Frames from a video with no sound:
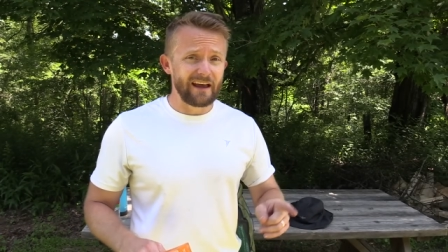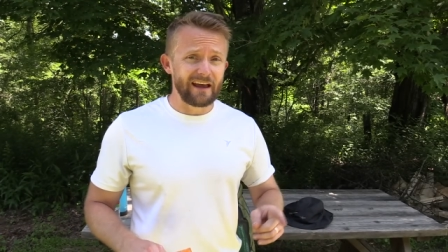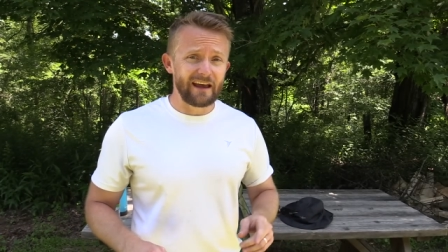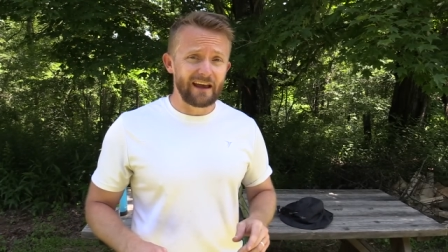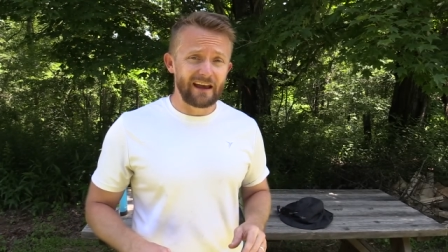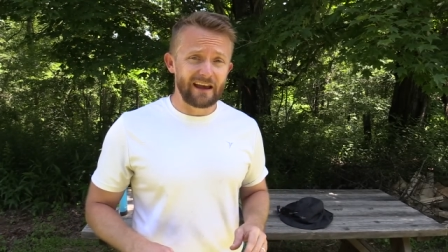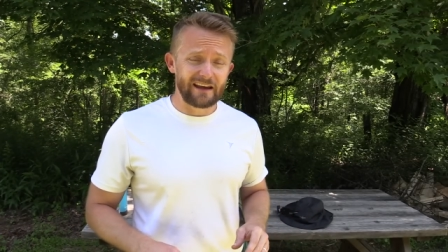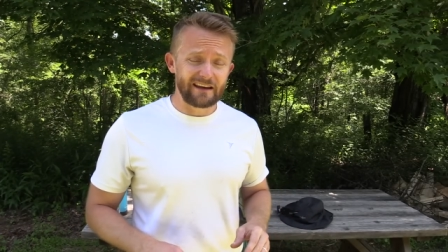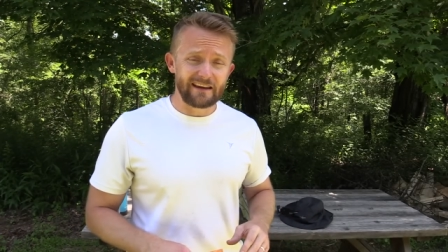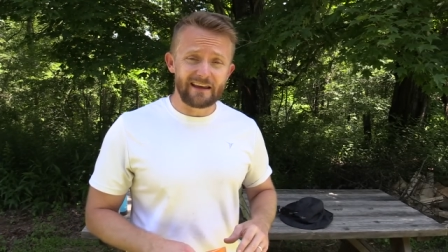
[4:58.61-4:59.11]

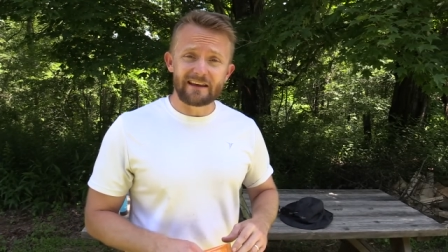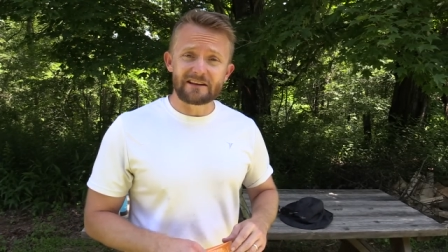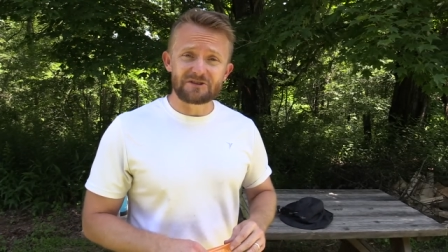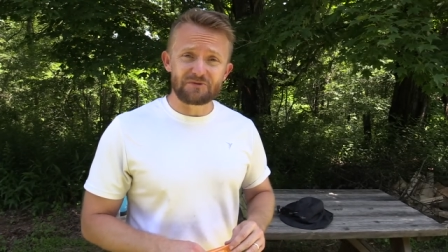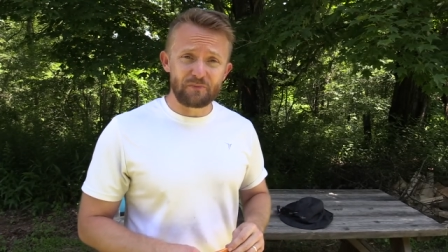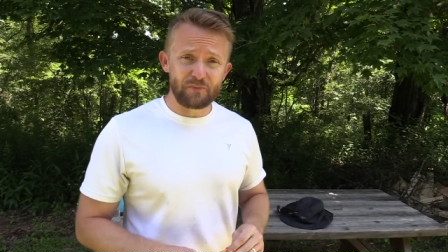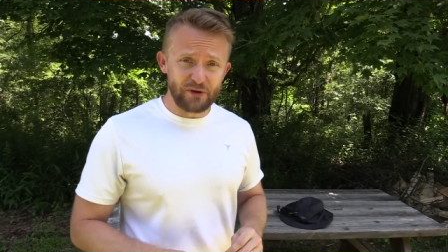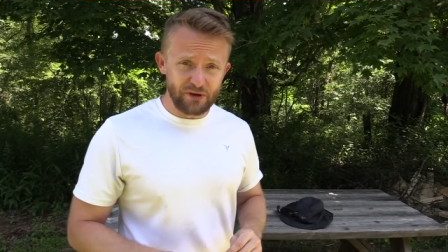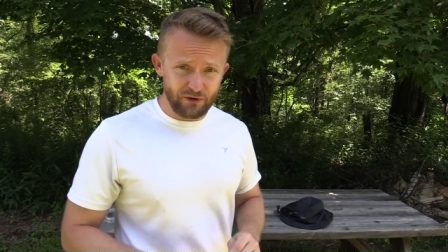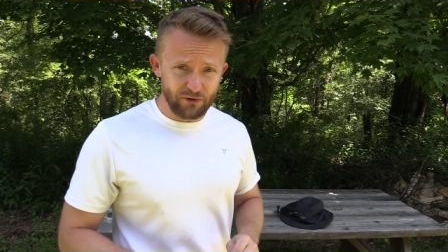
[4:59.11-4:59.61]
and
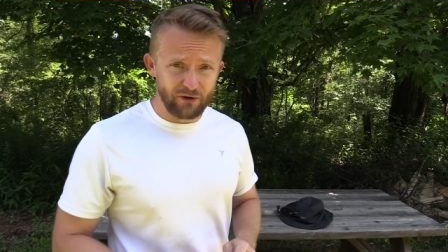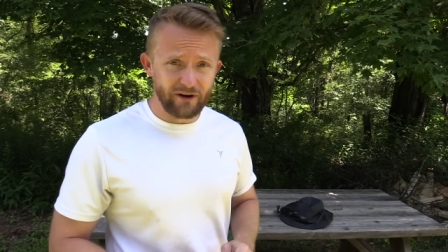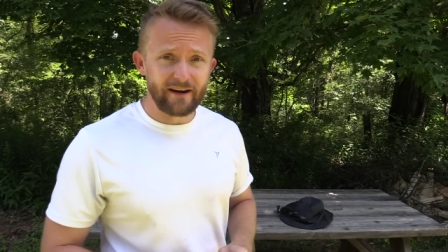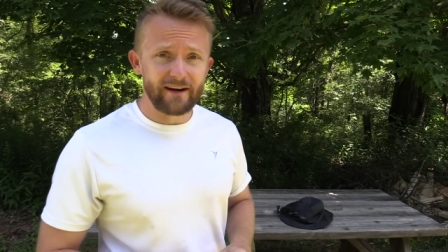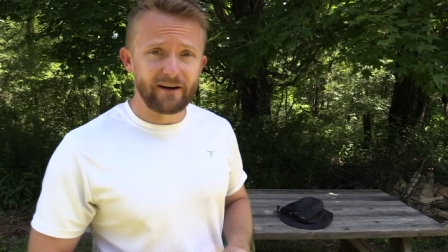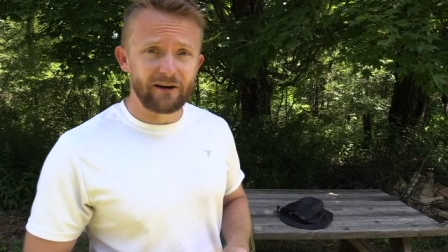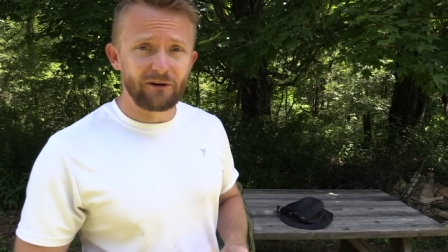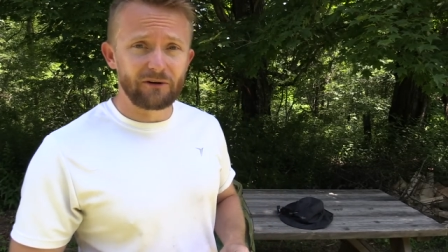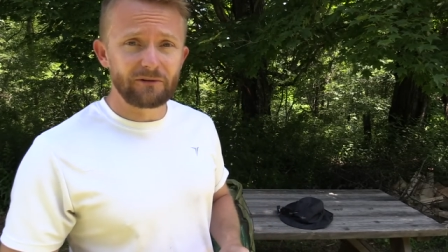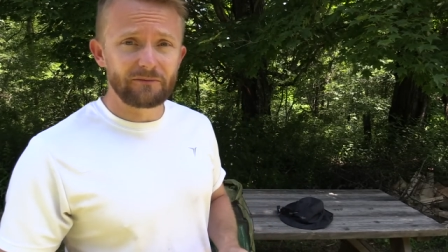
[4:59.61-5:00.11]
it's pure
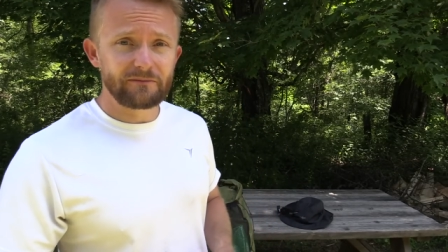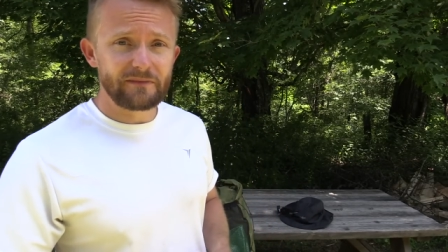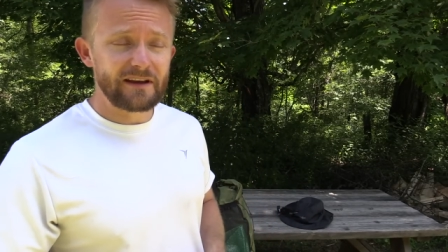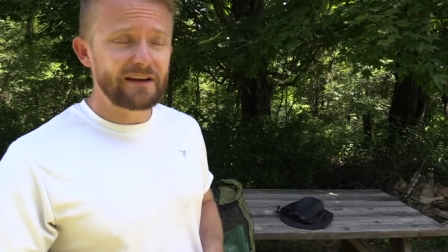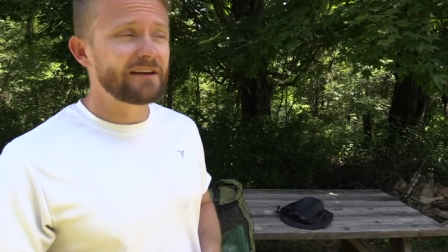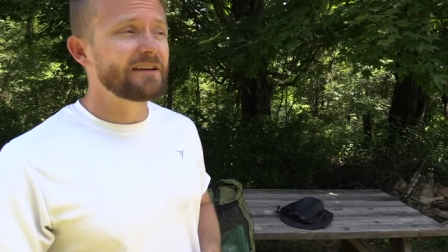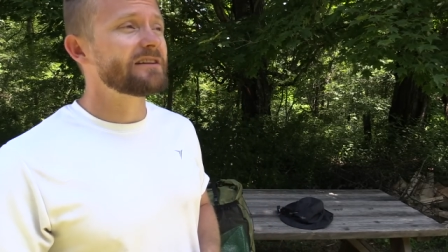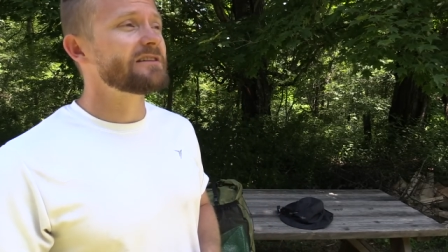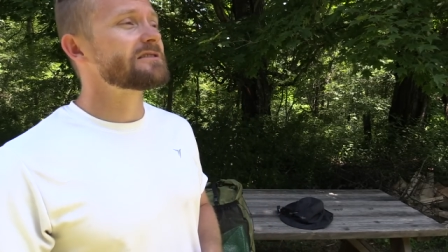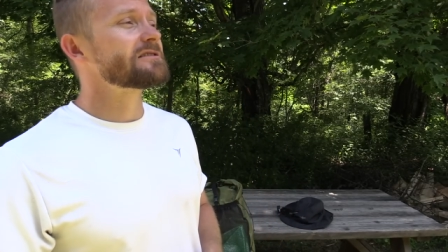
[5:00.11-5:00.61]
hell.
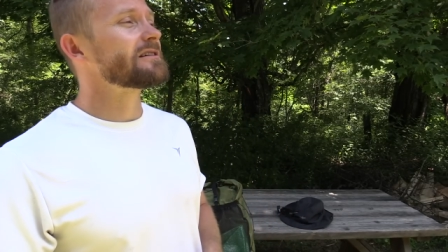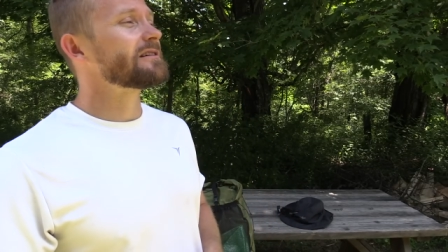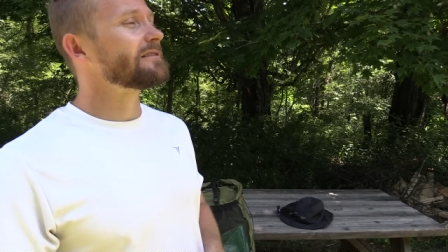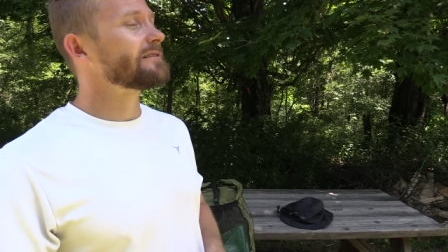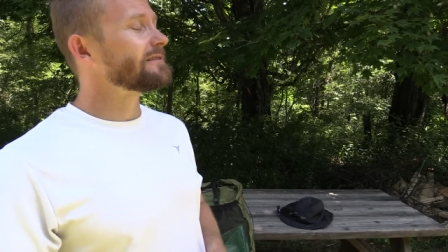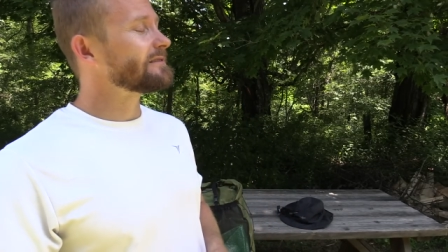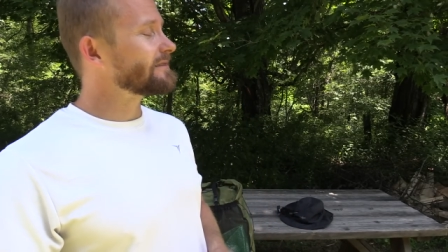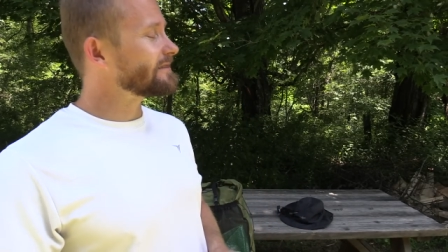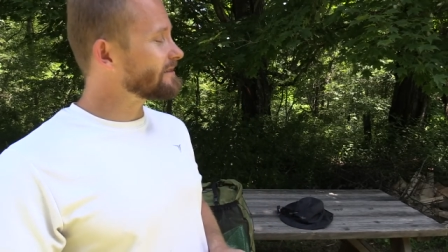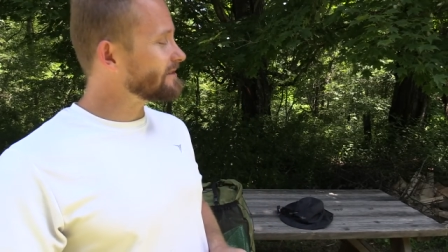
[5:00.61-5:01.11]
It is
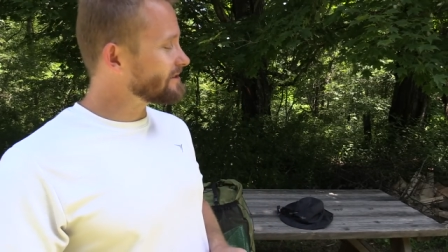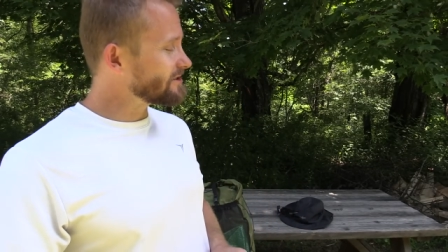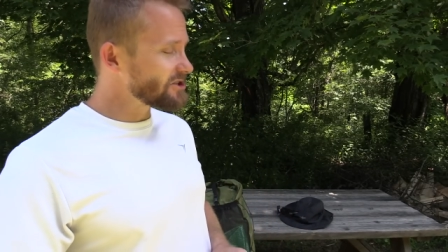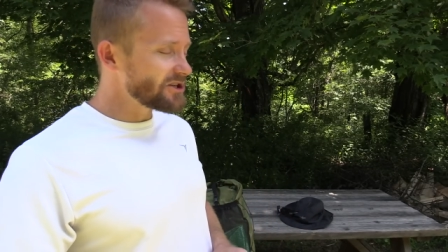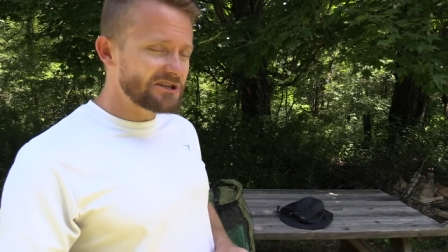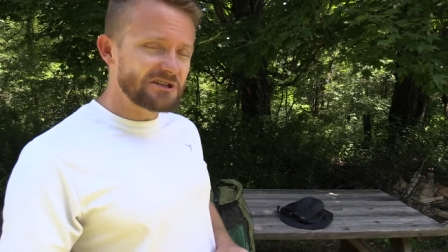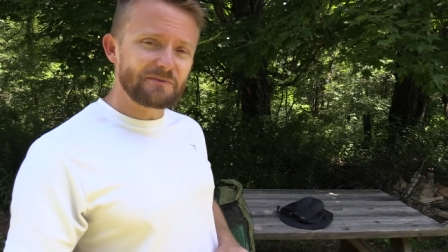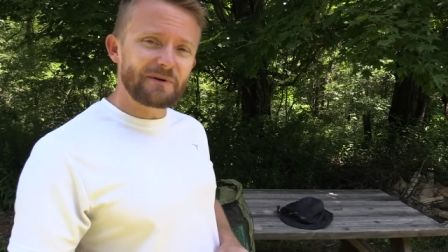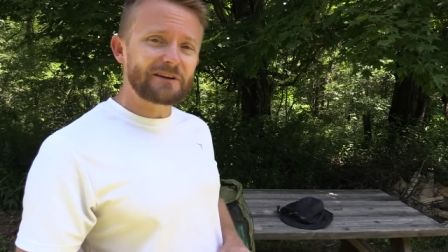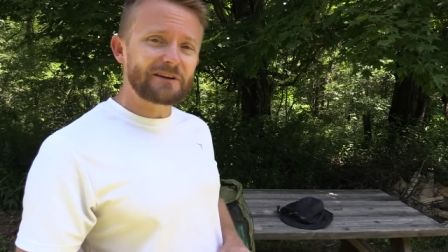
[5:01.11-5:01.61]
just